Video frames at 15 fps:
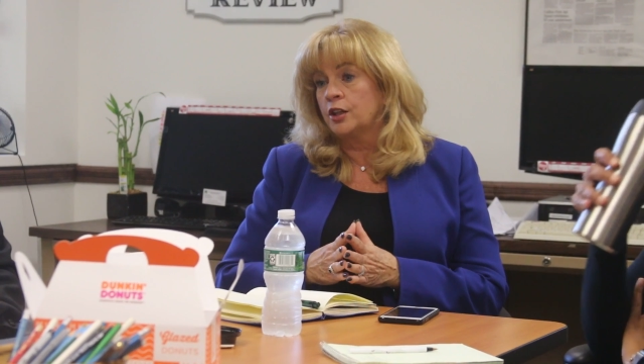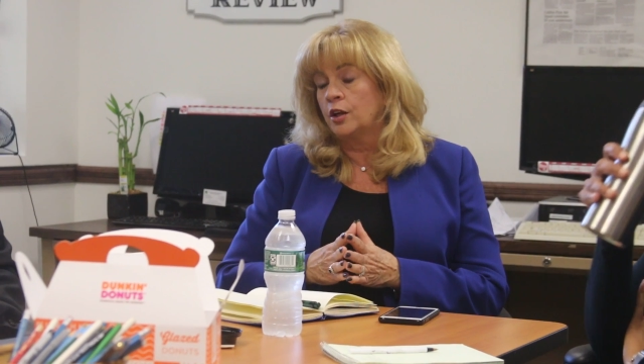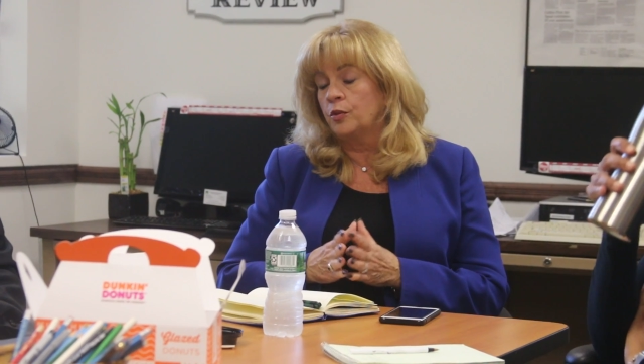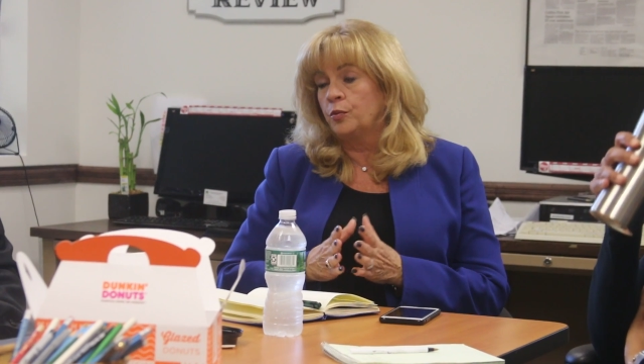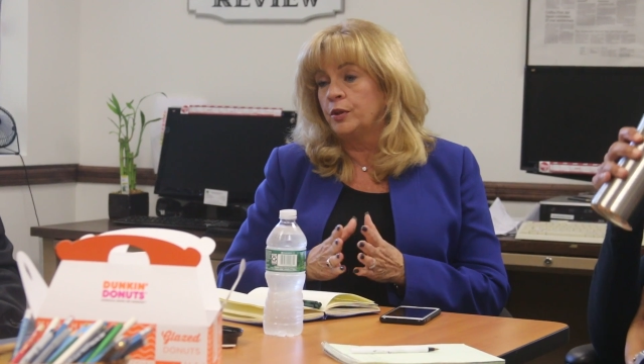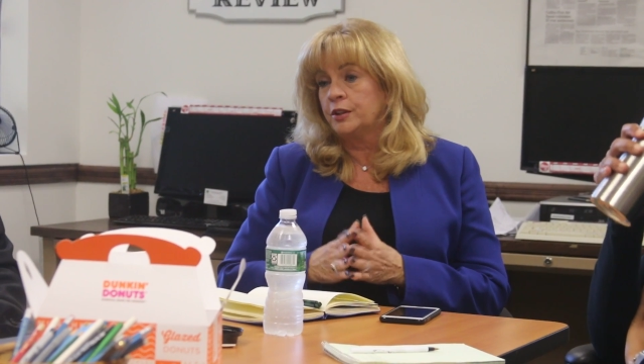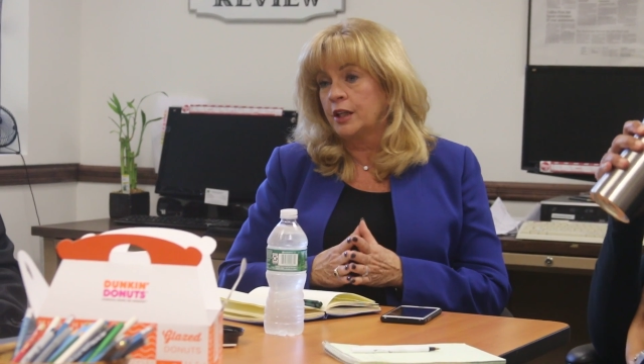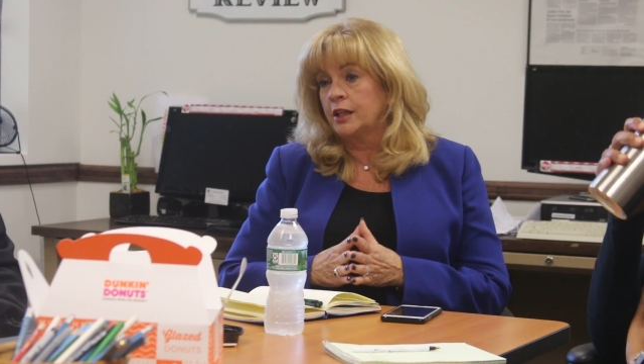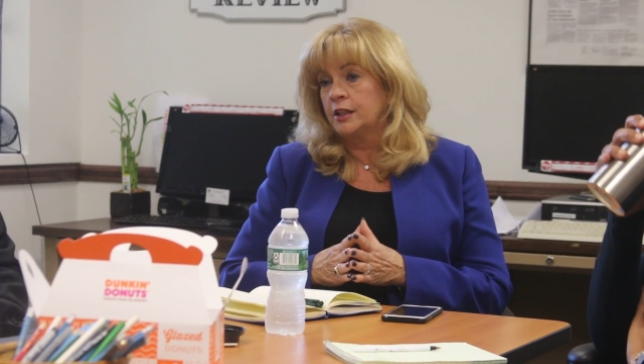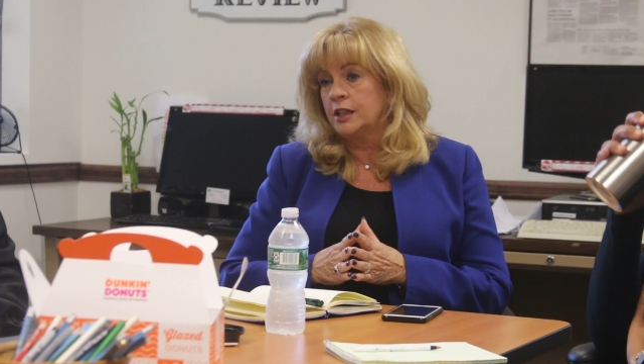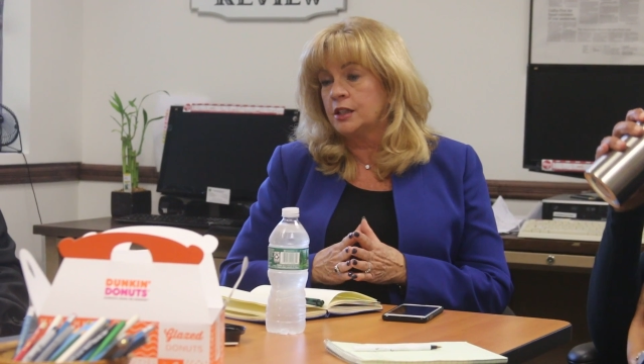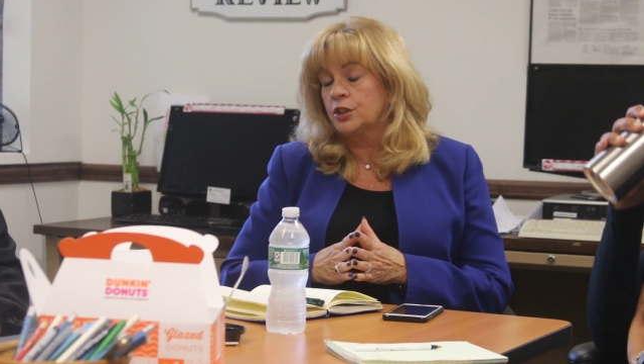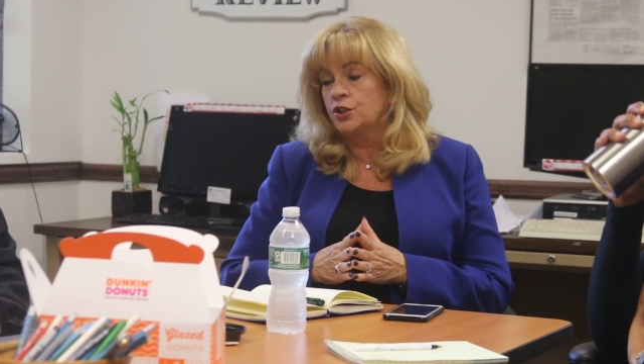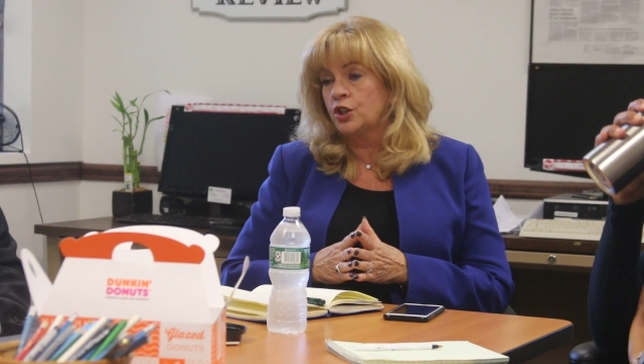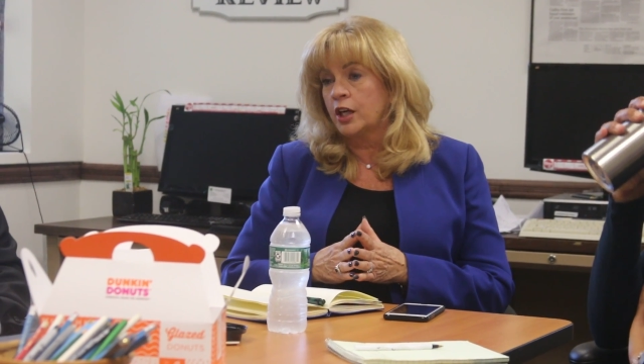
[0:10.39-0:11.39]
Uh, we, that
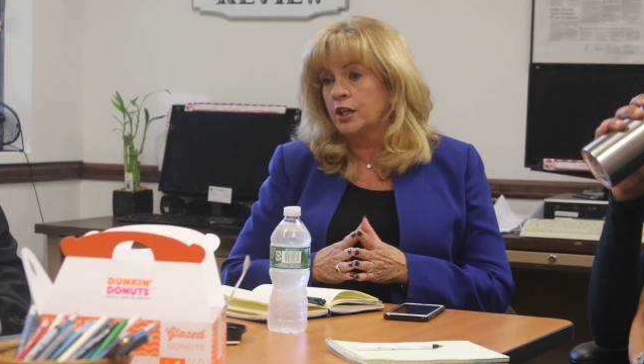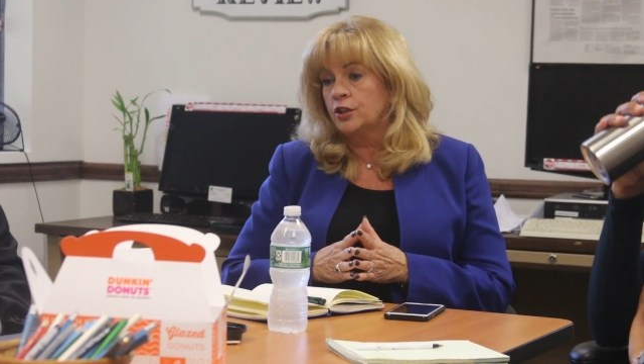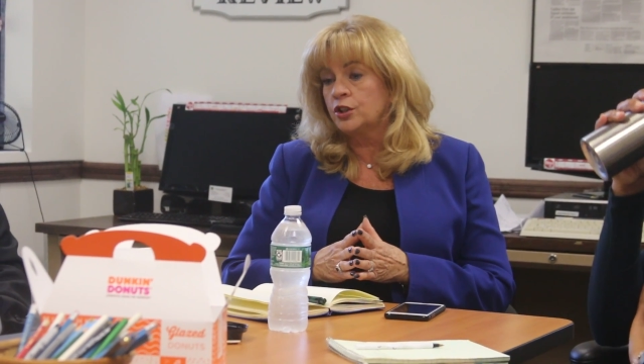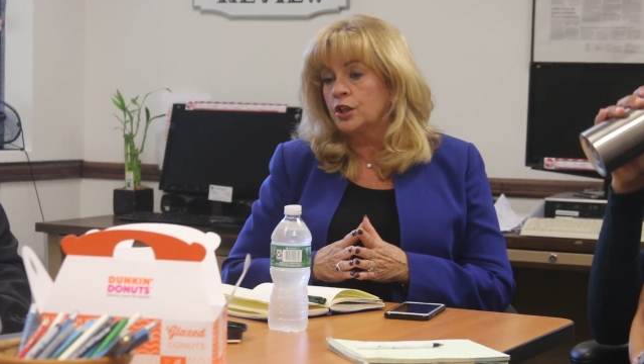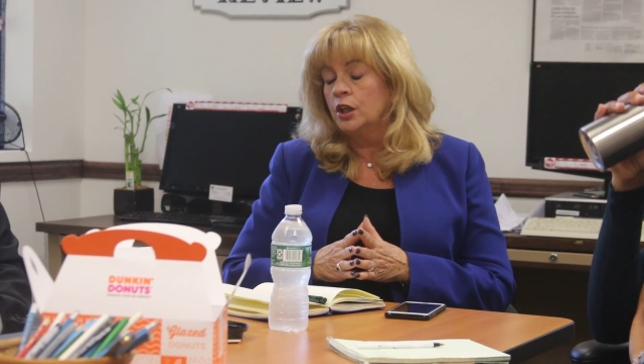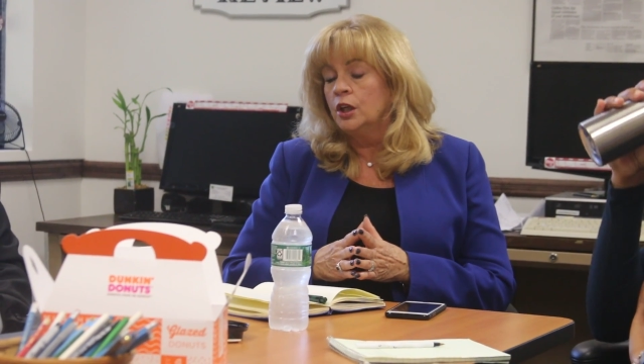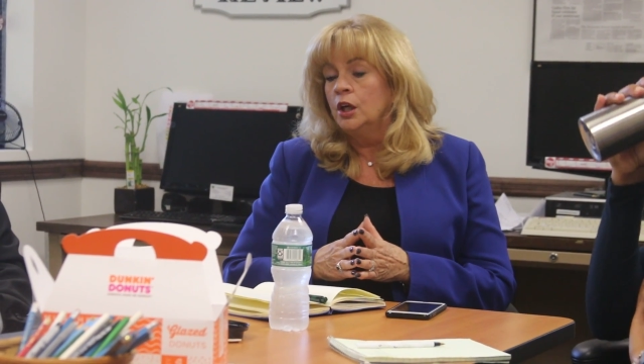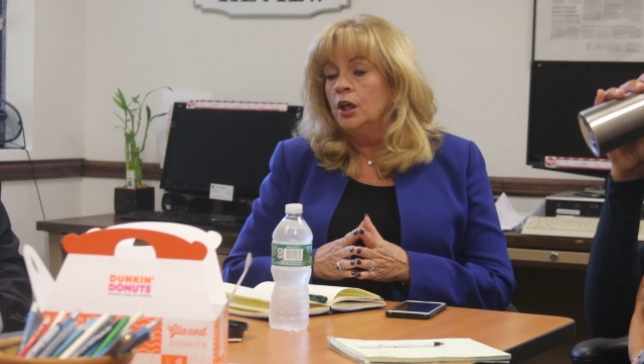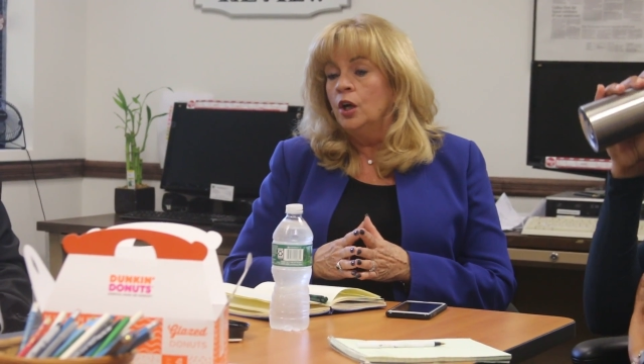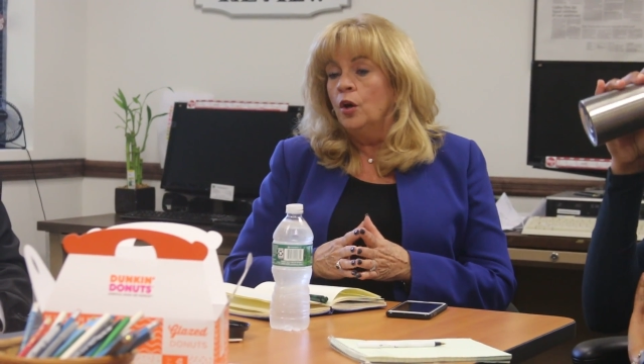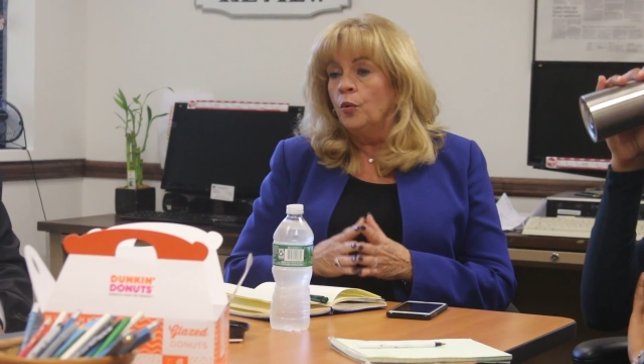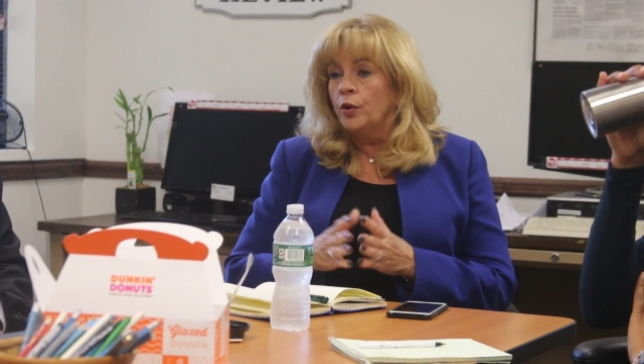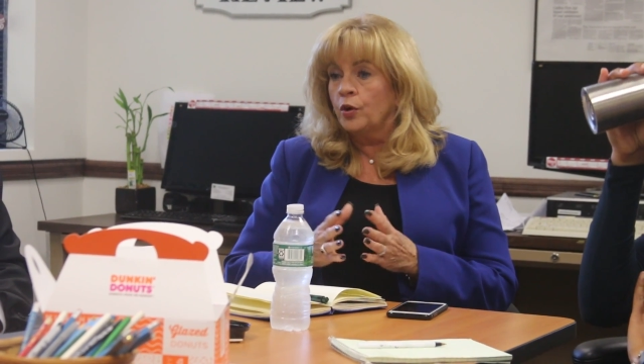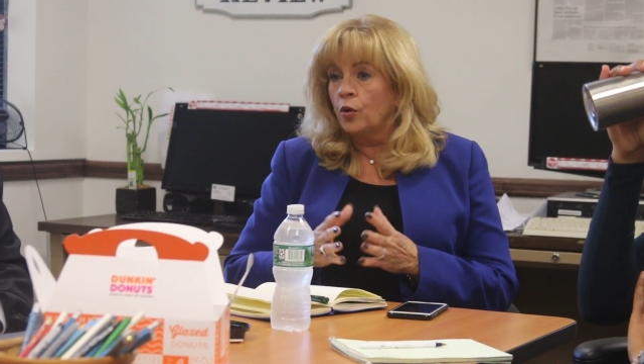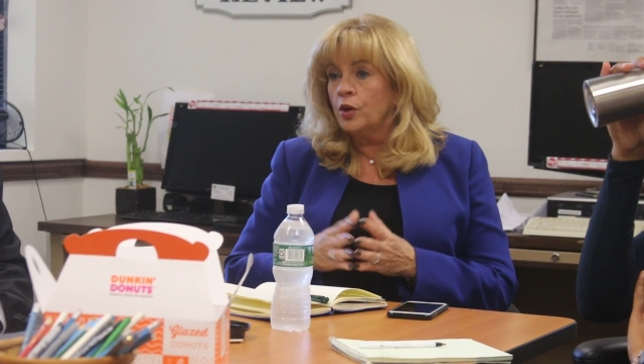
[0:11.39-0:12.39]
needs a change.
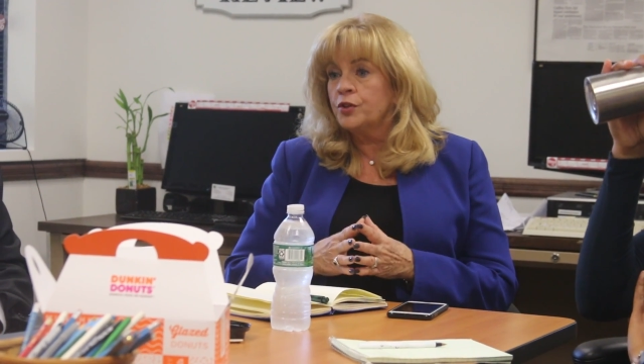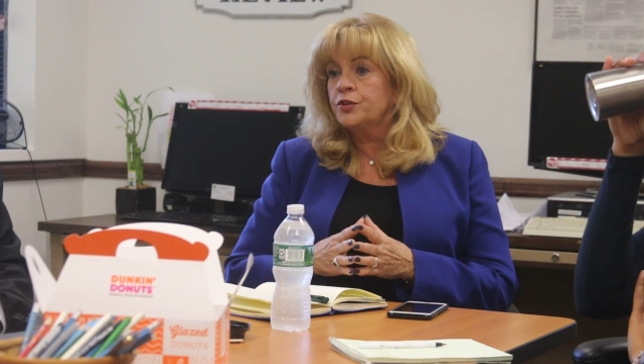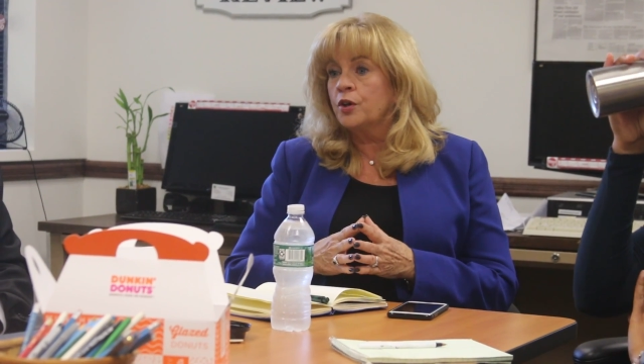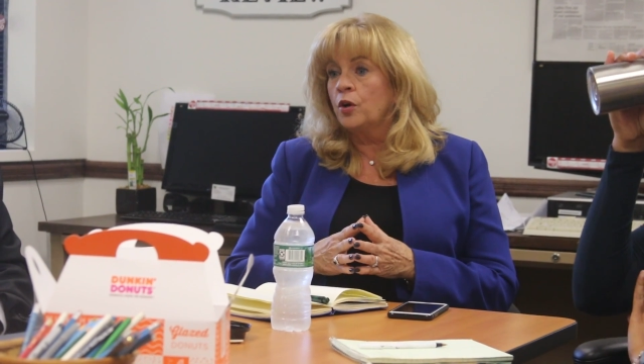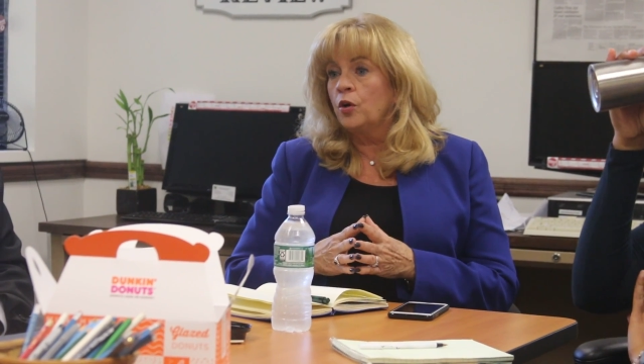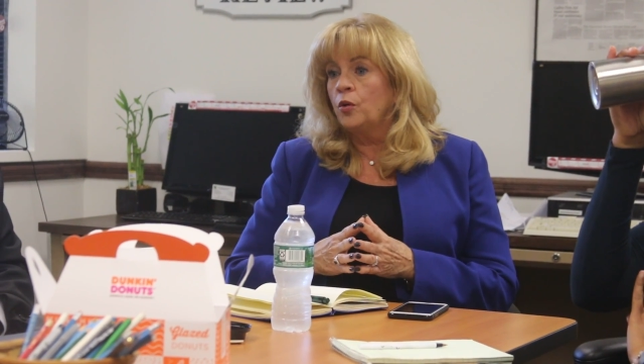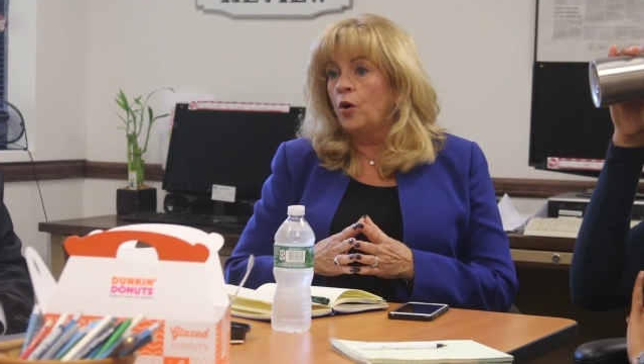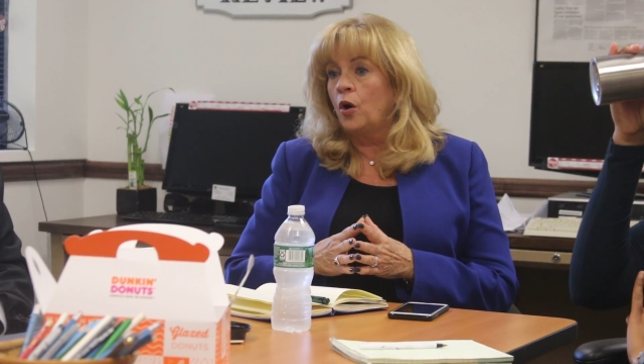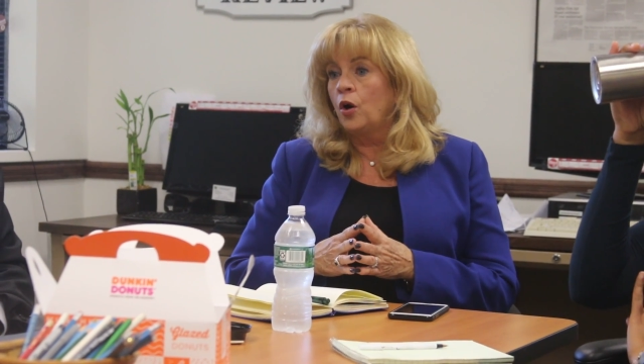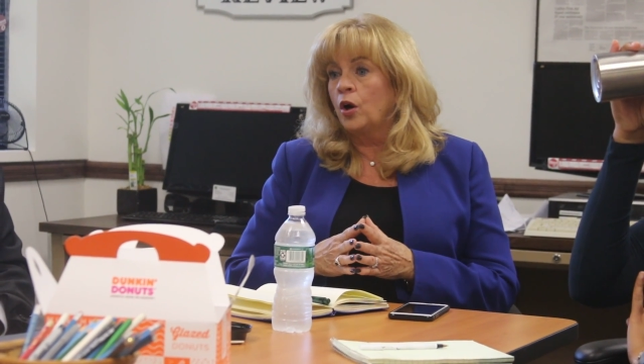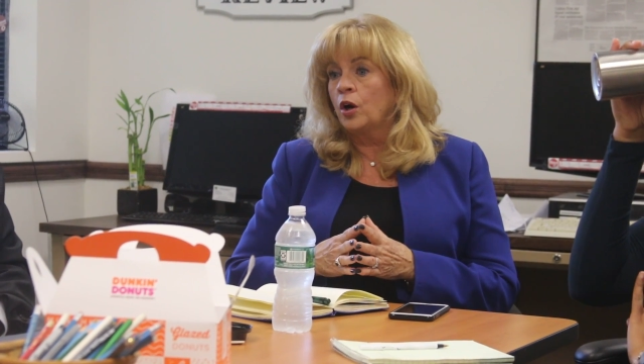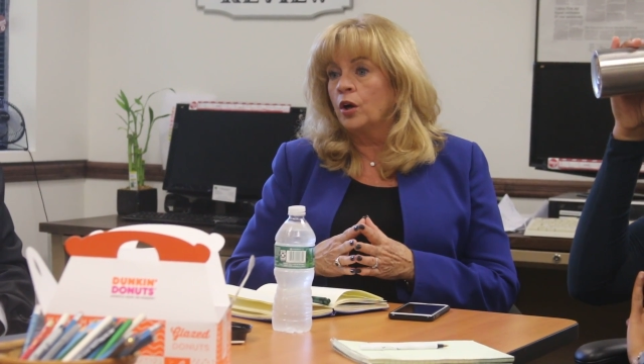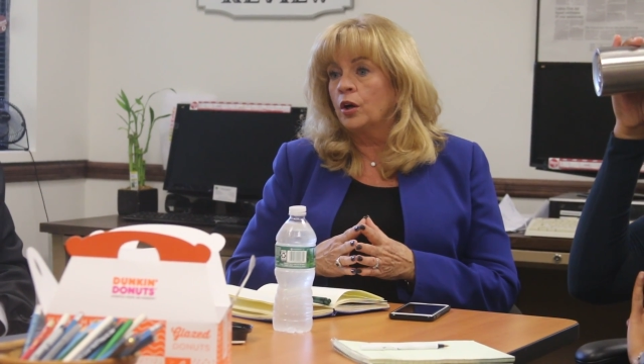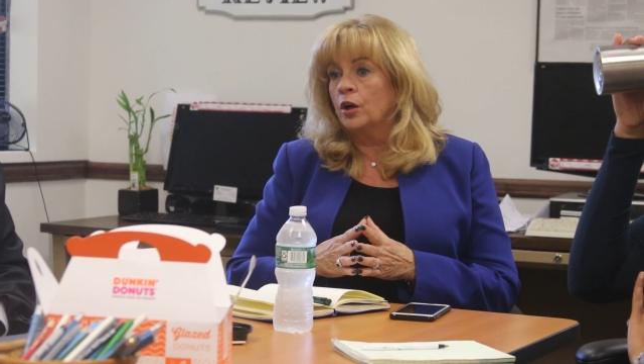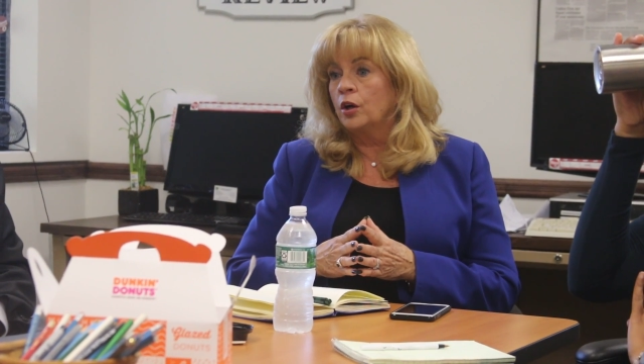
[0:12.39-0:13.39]
We also
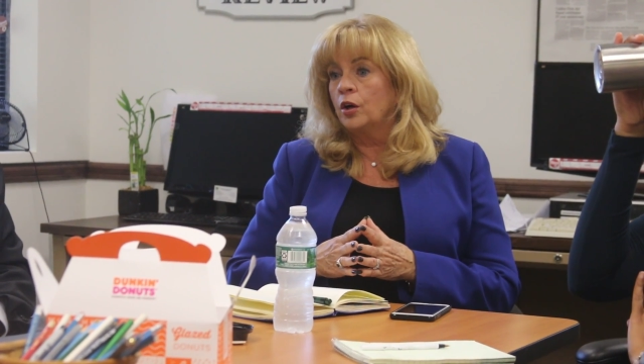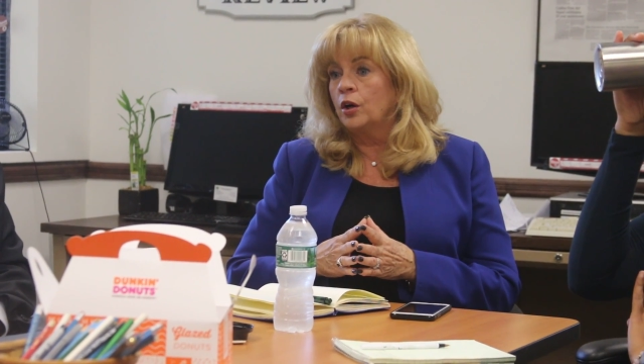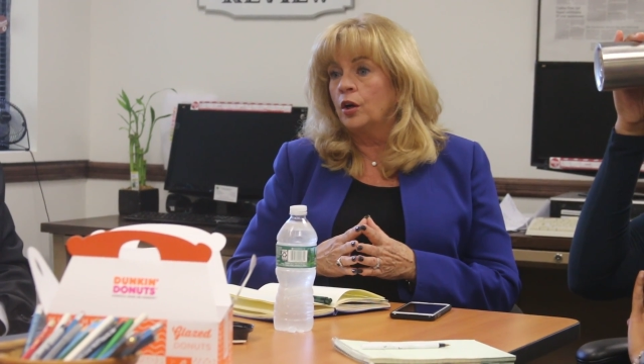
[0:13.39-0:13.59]
are